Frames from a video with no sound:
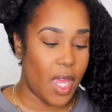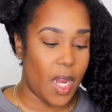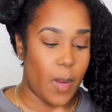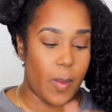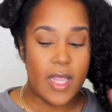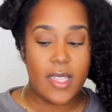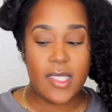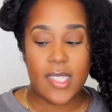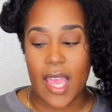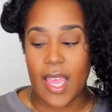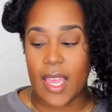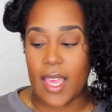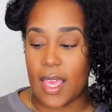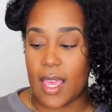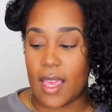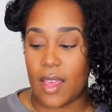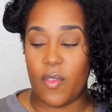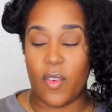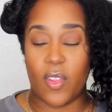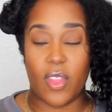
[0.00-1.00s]
gonna be
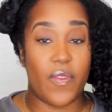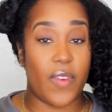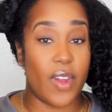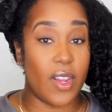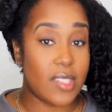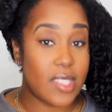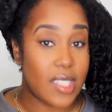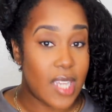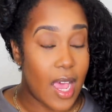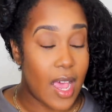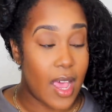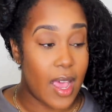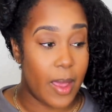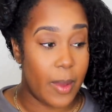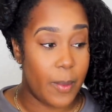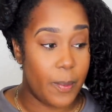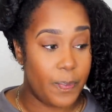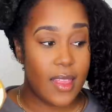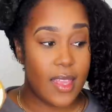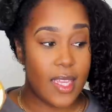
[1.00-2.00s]
taking, for the first
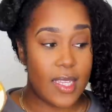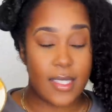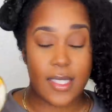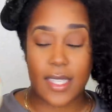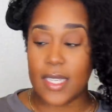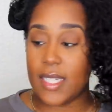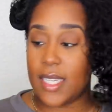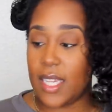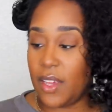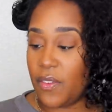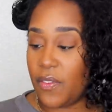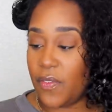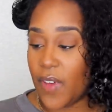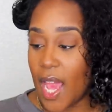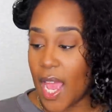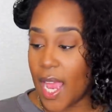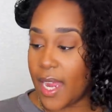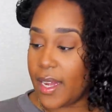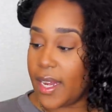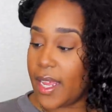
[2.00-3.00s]
time, this
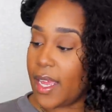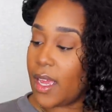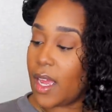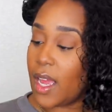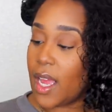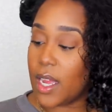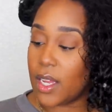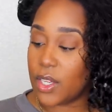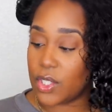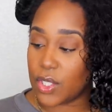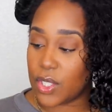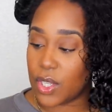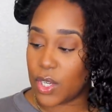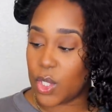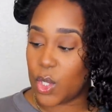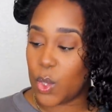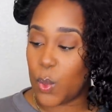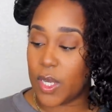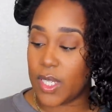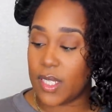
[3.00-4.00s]
Defining
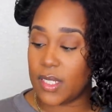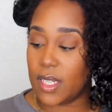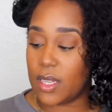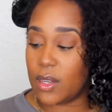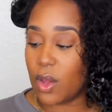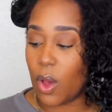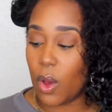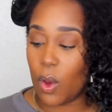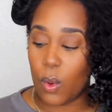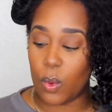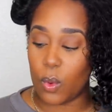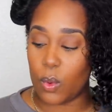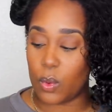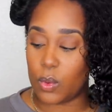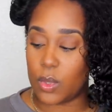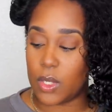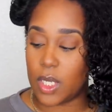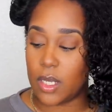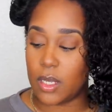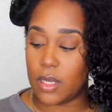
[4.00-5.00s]
Custard Twist and
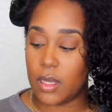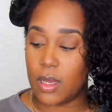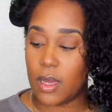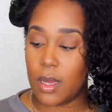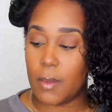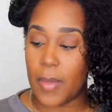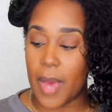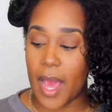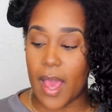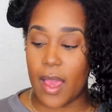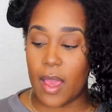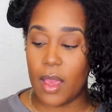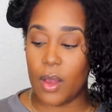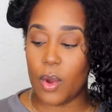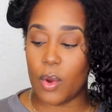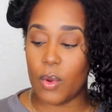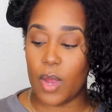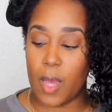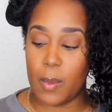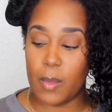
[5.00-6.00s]
Hold by
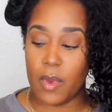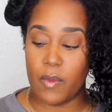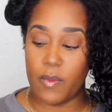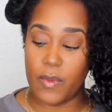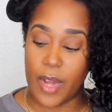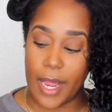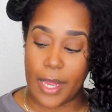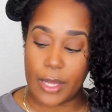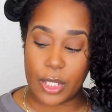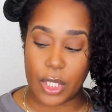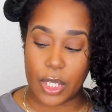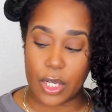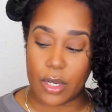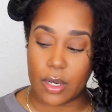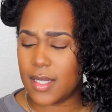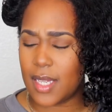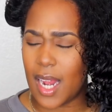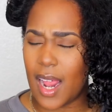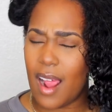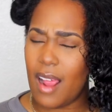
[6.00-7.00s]
Cream of
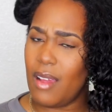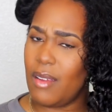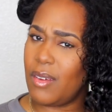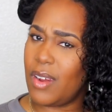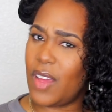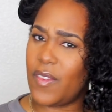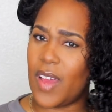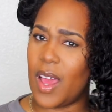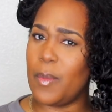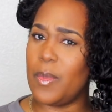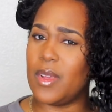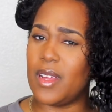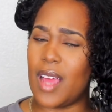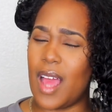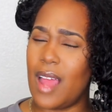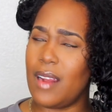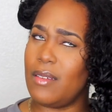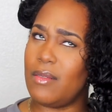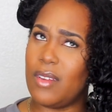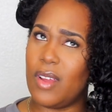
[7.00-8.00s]
Nature. I don't know if
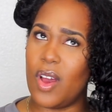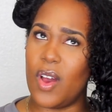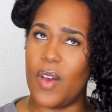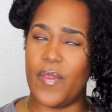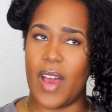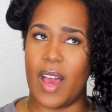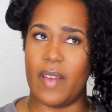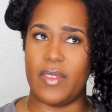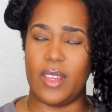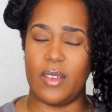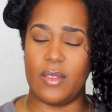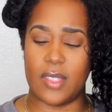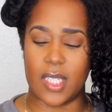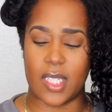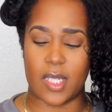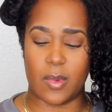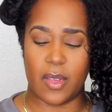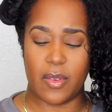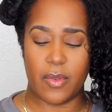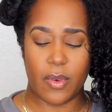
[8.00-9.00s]
I've, I don't know if I've used
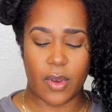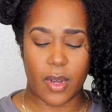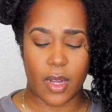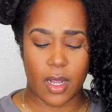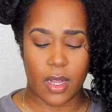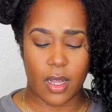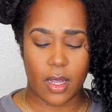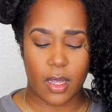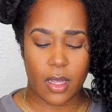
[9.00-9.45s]
this before.